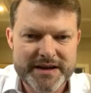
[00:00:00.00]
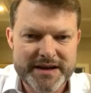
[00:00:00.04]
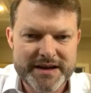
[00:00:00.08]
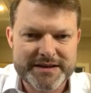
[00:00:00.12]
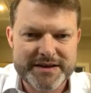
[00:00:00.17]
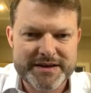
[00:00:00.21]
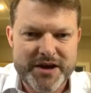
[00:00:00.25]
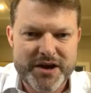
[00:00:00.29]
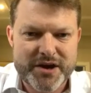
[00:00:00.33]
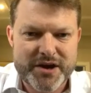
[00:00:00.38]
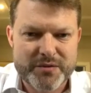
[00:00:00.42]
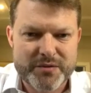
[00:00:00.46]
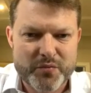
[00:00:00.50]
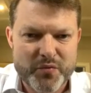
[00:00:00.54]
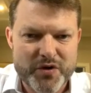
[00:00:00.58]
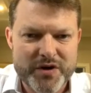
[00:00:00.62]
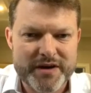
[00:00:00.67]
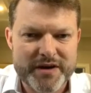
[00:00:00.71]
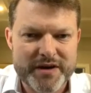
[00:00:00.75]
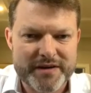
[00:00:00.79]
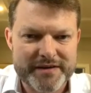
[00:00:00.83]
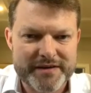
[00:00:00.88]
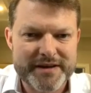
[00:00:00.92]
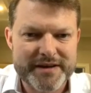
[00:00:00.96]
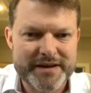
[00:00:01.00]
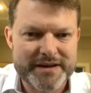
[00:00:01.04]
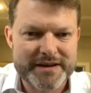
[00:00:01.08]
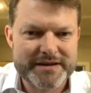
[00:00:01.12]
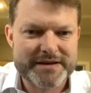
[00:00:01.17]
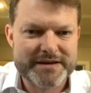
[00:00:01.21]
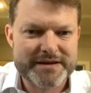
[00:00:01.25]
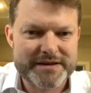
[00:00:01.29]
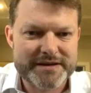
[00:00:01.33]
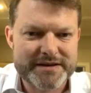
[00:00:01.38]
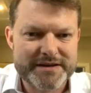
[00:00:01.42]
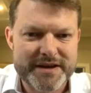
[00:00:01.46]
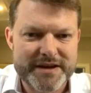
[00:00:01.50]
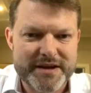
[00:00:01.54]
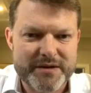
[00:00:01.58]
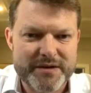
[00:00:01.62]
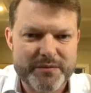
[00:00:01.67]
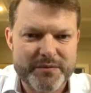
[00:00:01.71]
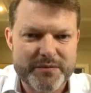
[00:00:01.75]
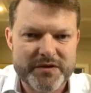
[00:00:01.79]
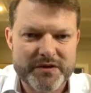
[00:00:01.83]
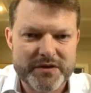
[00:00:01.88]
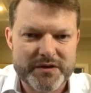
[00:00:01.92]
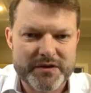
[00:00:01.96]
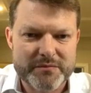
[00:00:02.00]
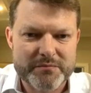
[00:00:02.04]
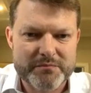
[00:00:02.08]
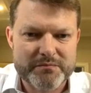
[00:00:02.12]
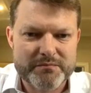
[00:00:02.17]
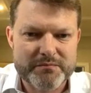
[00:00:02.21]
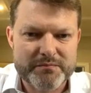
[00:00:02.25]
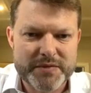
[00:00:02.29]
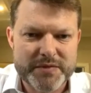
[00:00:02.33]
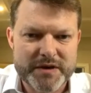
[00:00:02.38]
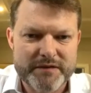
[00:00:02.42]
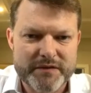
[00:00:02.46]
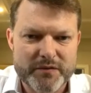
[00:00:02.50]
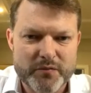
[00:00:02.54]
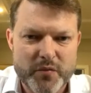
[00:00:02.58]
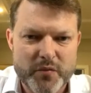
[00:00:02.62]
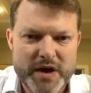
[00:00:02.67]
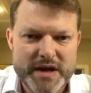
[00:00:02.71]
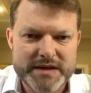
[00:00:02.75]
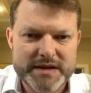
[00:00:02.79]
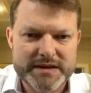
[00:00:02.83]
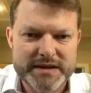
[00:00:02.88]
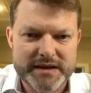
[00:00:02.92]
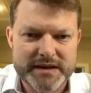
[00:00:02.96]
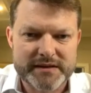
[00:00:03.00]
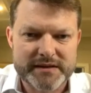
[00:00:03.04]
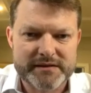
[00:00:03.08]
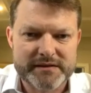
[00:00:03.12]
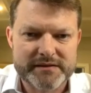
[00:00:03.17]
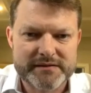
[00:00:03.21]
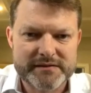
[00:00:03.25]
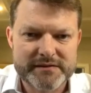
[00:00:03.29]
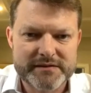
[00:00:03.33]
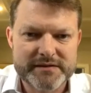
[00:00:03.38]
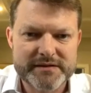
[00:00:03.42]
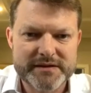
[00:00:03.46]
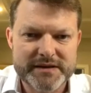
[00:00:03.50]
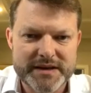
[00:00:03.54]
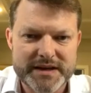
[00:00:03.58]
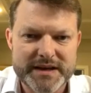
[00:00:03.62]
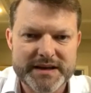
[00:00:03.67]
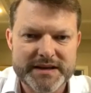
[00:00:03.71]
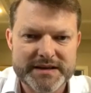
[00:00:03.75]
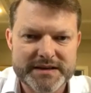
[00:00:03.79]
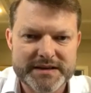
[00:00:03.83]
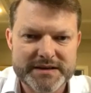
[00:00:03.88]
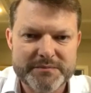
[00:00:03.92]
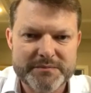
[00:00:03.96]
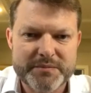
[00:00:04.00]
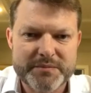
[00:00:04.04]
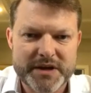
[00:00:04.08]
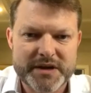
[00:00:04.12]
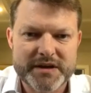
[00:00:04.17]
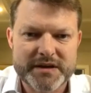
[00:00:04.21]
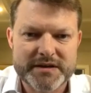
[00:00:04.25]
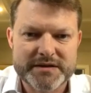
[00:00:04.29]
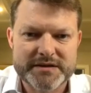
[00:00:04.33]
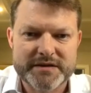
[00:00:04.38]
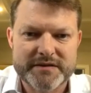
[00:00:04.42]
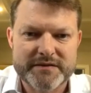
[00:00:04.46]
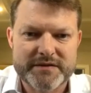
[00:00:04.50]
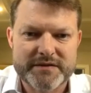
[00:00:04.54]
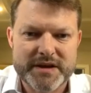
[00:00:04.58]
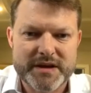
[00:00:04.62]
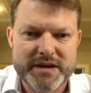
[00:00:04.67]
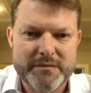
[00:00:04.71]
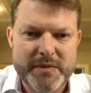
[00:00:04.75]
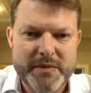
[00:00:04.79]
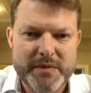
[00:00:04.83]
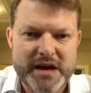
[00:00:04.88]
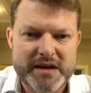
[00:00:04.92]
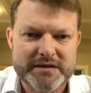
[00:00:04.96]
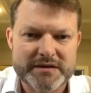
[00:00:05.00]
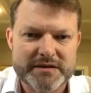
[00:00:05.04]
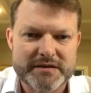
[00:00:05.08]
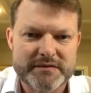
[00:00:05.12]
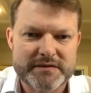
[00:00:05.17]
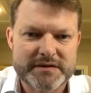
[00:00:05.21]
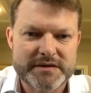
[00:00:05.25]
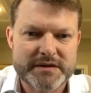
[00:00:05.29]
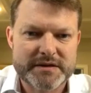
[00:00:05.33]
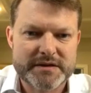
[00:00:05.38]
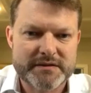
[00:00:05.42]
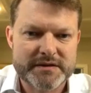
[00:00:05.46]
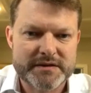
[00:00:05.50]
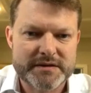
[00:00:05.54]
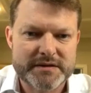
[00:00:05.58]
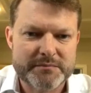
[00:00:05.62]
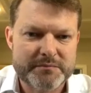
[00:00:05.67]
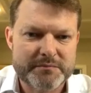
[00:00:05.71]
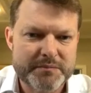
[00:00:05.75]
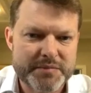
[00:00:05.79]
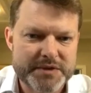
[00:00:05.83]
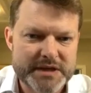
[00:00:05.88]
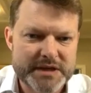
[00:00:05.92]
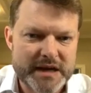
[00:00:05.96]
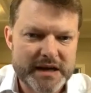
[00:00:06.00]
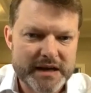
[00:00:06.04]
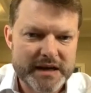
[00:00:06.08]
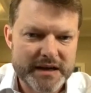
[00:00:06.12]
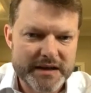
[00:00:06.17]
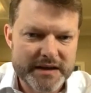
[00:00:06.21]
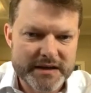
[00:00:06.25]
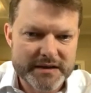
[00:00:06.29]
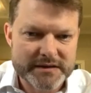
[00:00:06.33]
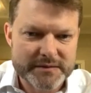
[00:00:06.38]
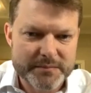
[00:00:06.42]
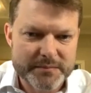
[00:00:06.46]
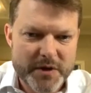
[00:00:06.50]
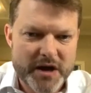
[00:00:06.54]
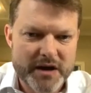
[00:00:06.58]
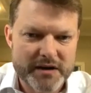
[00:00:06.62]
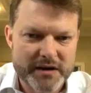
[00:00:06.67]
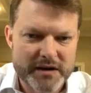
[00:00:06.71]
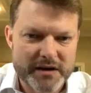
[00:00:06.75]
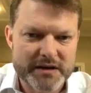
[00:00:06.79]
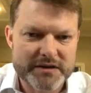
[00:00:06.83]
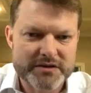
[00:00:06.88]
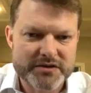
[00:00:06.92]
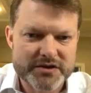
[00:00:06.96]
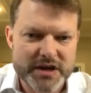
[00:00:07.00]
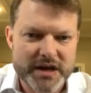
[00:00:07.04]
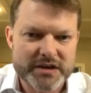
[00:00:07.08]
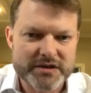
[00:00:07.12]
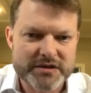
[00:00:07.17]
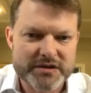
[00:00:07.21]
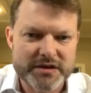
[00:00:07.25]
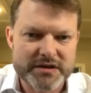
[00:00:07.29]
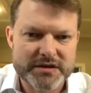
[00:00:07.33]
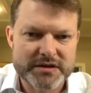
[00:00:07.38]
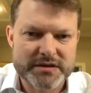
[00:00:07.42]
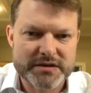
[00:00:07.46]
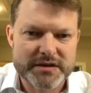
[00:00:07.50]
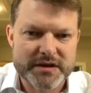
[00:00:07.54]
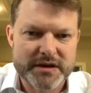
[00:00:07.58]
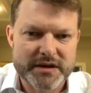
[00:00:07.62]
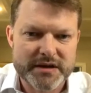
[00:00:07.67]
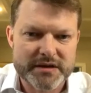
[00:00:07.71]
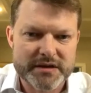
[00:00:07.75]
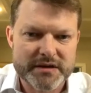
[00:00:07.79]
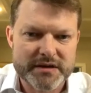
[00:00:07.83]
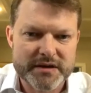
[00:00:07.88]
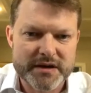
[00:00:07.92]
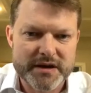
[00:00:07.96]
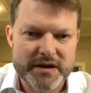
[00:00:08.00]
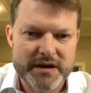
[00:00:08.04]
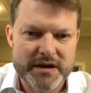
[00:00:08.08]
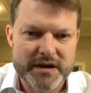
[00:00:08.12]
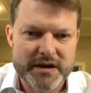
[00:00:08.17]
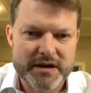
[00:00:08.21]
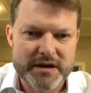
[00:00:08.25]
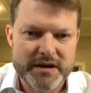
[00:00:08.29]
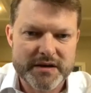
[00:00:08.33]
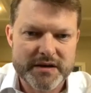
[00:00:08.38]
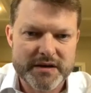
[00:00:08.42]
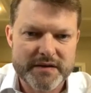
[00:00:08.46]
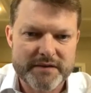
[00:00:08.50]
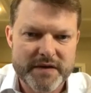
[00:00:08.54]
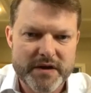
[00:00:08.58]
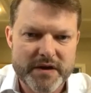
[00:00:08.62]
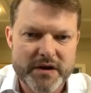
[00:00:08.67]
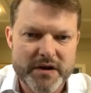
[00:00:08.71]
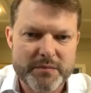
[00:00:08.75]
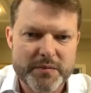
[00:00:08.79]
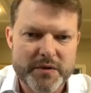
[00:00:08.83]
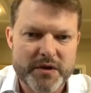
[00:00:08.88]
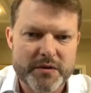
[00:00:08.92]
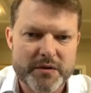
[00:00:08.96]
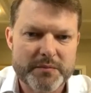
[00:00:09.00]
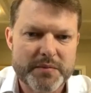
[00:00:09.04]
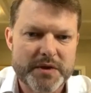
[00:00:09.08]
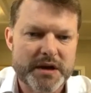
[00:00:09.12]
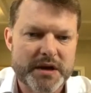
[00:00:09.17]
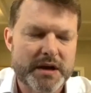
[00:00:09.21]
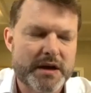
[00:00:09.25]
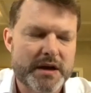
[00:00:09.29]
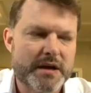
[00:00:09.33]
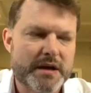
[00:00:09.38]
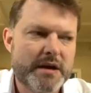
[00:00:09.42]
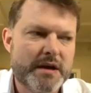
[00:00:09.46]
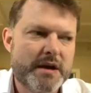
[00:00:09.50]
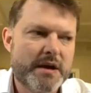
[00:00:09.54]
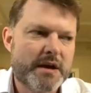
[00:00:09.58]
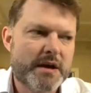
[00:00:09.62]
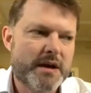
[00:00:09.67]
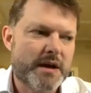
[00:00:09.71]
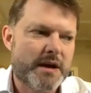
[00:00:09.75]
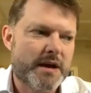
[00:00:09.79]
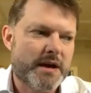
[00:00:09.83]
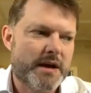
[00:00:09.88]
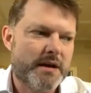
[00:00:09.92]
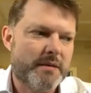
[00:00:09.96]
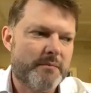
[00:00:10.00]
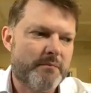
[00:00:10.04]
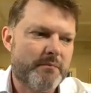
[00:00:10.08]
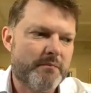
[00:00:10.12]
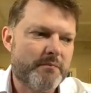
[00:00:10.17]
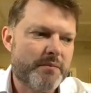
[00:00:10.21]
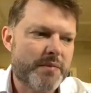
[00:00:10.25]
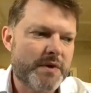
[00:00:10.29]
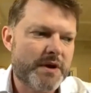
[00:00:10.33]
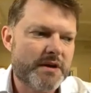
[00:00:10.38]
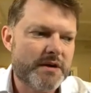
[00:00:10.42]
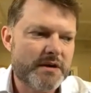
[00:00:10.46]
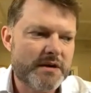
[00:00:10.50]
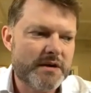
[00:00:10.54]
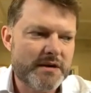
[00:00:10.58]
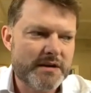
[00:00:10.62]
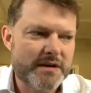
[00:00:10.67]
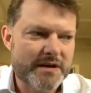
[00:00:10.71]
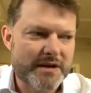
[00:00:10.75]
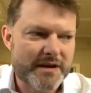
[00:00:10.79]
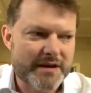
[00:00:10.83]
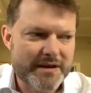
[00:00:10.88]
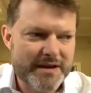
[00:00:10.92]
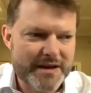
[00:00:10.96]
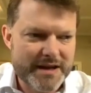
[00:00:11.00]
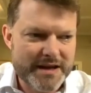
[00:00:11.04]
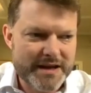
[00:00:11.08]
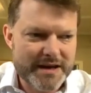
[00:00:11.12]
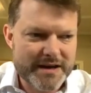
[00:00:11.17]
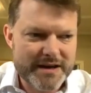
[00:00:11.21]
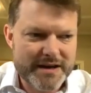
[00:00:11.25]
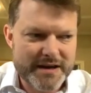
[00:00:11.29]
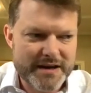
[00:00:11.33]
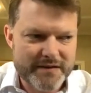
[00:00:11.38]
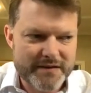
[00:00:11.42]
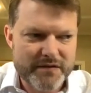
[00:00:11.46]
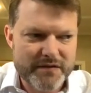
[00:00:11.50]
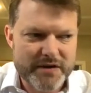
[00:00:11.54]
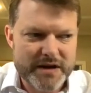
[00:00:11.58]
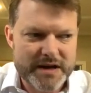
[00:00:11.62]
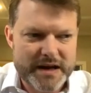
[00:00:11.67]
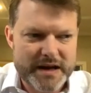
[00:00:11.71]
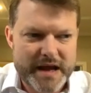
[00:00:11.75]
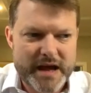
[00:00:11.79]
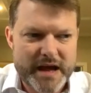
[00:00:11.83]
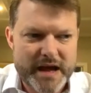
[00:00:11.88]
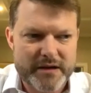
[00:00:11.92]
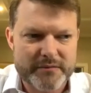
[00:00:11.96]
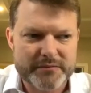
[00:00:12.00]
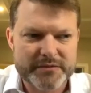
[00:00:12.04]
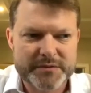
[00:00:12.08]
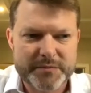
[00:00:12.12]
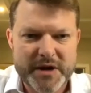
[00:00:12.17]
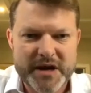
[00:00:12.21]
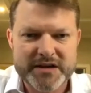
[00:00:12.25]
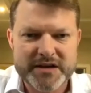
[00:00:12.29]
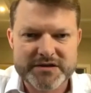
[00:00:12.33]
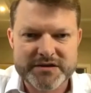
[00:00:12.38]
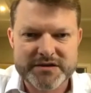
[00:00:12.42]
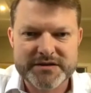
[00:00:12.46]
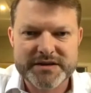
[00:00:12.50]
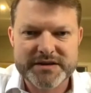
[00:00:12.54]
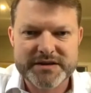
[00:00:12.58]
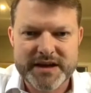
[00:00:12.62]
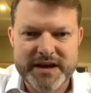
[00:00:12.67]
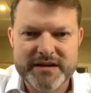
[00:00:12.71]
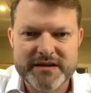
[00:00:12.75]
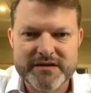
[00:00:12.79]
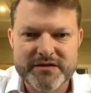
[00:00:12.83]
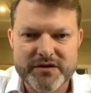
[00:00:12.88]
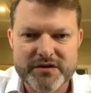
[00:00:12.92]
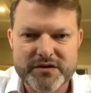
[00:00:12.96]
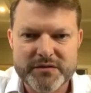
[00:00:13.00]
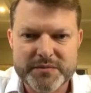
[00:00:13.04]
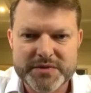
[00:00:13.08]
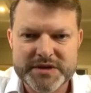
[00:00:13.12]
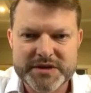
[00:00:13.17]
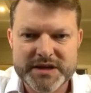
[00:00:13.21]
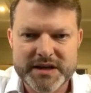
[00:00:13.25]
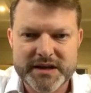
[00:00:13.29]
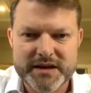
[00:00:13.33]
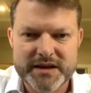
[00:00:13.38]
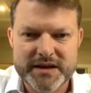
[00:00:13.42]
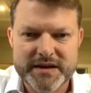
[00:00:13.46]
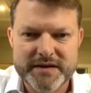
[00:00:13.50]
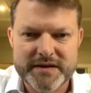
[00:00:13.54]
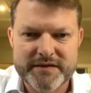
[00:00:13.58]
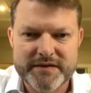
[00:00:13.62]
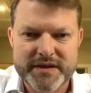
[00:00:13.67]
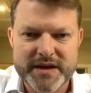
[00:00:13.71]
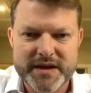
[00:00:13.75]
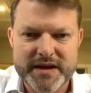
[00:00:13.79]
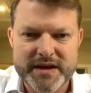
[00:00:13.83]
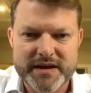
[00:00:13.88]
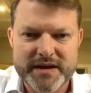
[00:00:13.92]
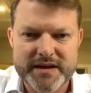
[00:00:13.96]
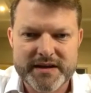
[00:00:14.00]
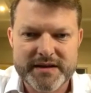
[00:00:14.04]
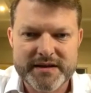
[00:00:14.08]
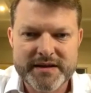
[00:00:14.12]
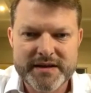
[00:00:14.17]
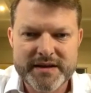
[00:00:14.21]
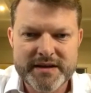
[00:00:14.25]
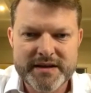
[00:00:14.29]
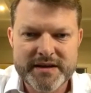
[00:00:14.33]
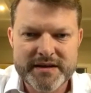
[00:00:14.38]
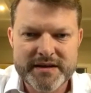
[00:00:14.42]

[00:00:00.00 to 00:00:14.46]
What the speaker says: It's hard work. We've got a bit of a waiting list because of the amount of, particularly the spinal injections are very popular. But yeah, it really helps patients get through, particularly if they're